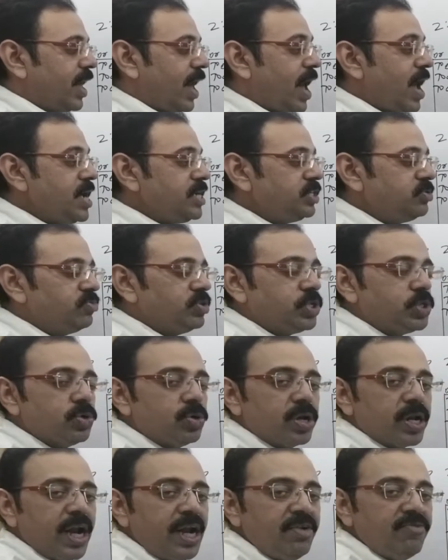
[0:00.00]
cash we
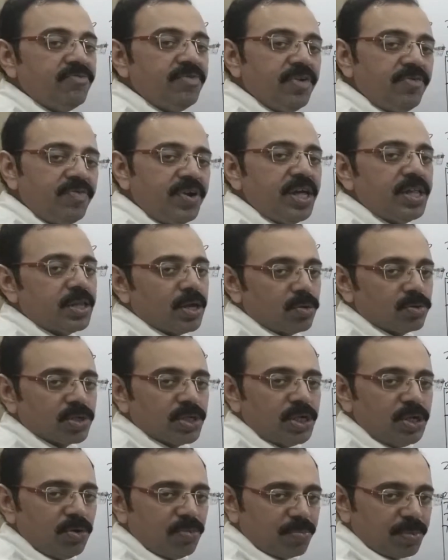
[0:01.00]
should write
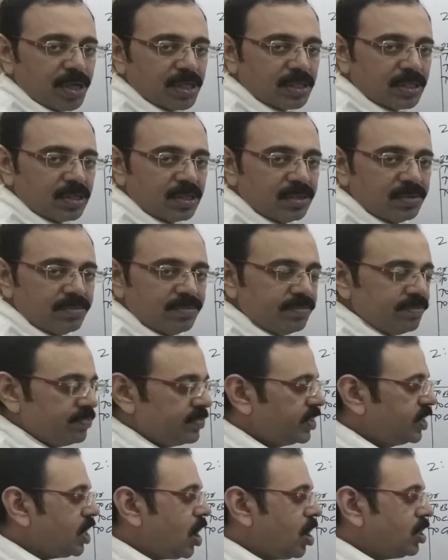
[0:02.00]
50,000 rupees,
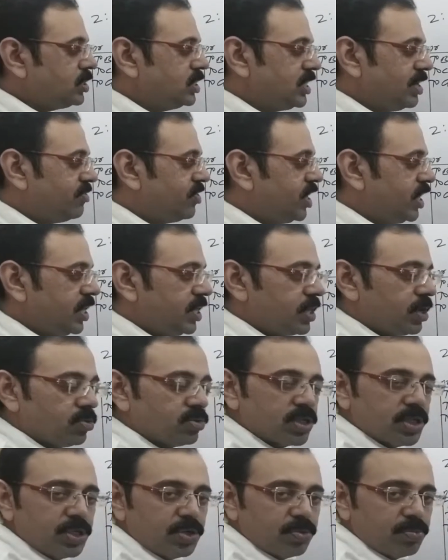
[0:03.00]
not
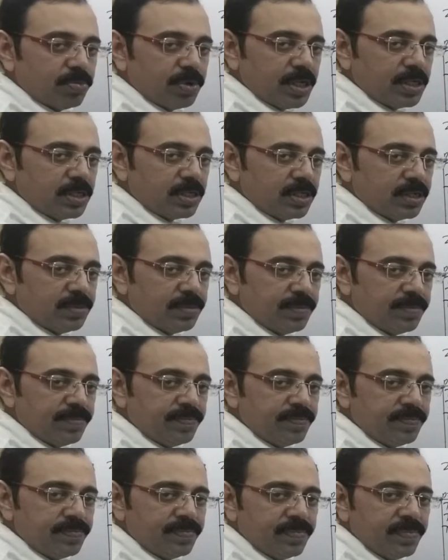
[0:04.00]
70,000 rupees.
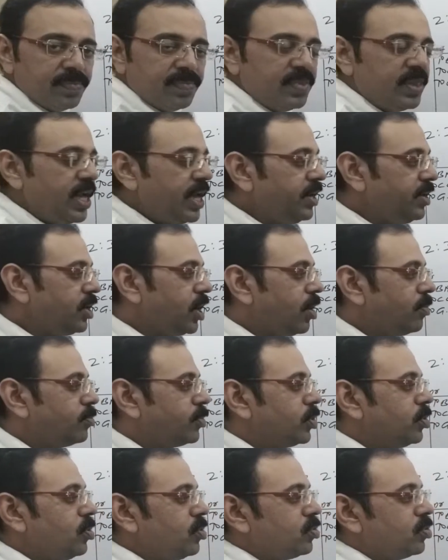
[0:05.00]
Then
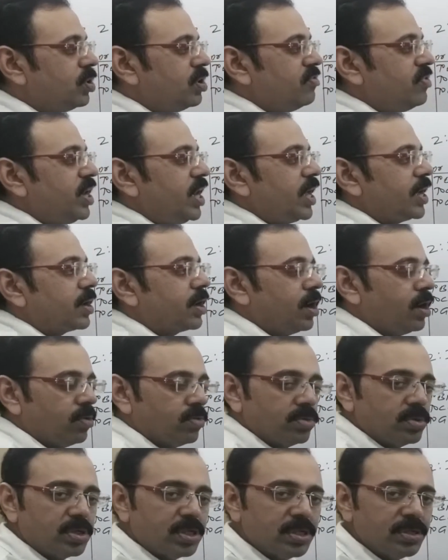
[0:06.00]
come to goodwill
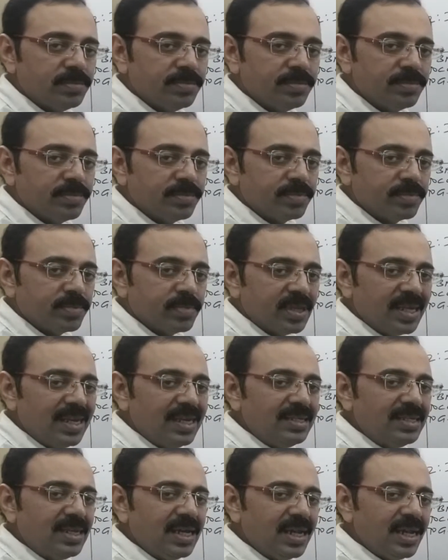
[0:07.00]
account.
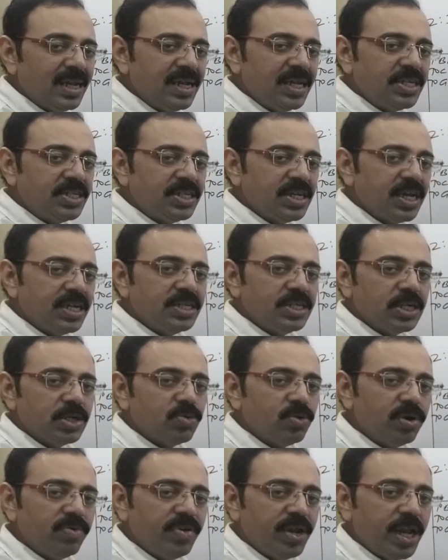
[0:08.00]
Is there any change in
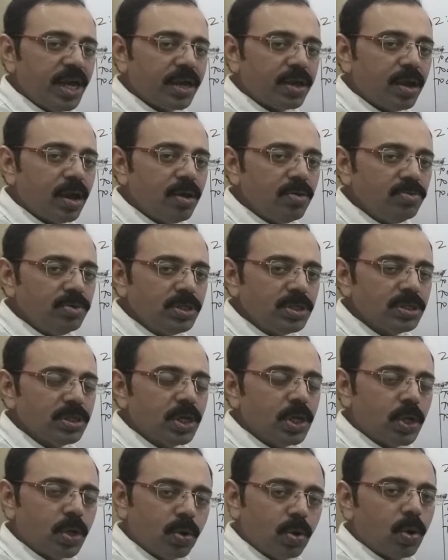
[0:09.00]
goodwill account?
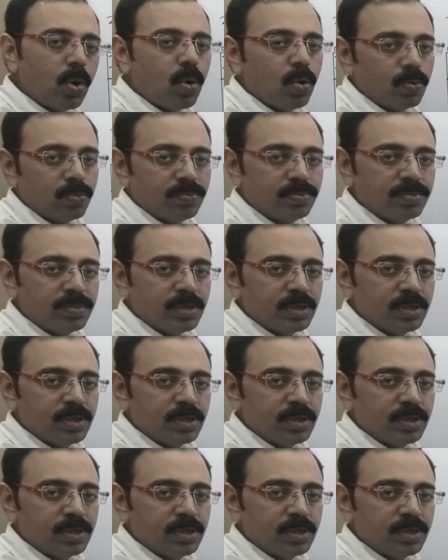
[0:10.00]
No.